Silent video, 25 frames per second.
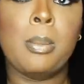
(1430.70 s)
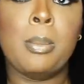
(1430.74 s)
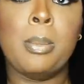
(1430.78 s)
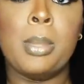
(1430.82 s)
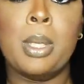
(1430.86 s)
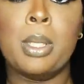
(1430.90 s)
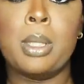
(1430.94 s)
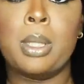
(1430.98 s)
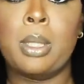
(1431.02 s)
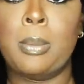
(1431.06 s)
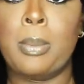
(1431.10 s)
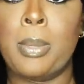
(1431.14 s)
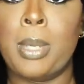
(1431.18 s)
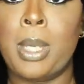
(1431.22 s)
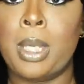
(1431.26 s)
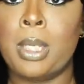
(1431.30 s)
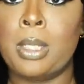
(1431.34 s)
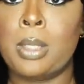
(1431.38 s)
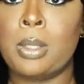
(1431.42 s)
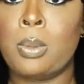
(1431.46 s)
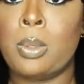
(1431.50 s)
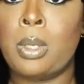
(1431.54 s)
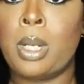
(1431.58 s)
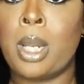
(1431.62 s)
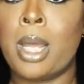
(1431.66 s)
but the
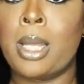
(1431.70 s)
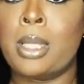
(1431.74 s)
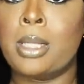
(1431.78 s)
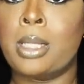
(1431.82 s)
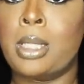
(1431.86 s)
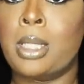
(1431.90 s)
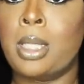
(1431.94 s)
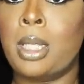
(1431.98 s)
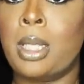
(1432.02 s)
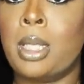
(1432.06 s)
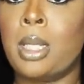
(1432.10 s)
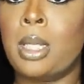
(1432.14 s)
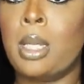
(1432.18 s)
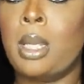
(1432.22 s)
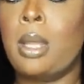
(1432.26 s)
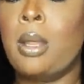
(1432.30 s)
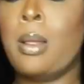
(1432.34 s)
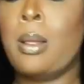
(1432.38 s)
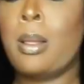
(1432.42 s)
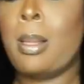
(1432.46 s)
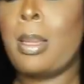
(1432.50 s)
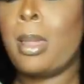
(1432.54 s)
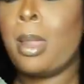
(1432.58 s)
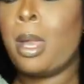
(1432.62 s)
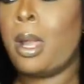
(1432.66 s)
pants were not sent.
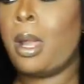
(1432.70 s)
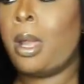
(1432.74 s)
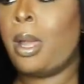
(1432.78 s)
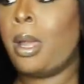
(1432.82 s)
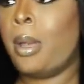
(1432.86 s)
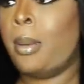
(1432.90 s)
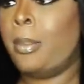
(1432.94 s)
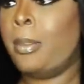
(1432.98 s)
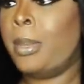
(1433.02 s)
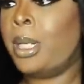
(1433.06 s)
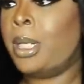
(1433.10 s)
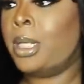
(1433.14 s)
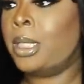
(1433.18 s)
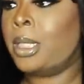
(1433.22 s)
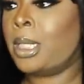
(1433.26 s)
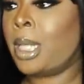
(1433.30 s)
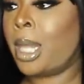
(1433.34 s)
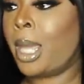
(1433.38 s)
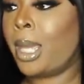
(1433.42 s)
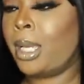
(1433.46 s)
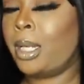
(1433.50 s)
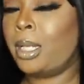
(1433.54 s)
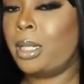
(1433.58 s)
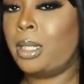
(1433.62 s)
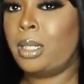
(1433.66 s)
But it's
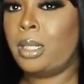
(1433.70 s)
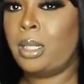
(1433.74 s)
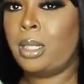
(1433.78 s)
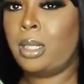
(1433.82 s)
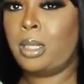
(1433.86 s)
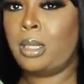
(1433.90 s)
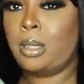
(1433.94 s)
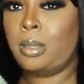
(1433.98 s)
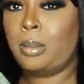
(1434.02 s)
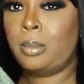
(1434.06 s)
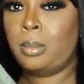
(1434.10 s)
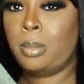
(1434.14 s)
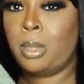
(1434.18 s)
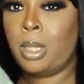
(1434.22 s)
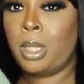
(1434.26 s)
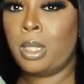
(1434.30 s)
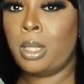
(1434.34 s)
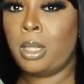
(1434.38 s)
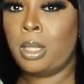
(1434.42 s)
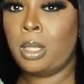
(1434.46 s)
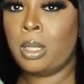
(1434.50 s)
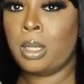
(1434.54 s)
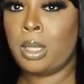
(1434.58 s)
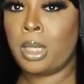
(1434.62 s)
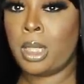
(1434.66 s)
like a um,
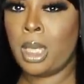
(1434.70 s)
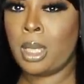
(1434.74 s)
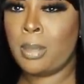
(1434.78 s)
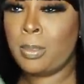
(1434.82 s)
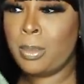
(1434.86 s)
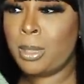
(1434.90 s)
thick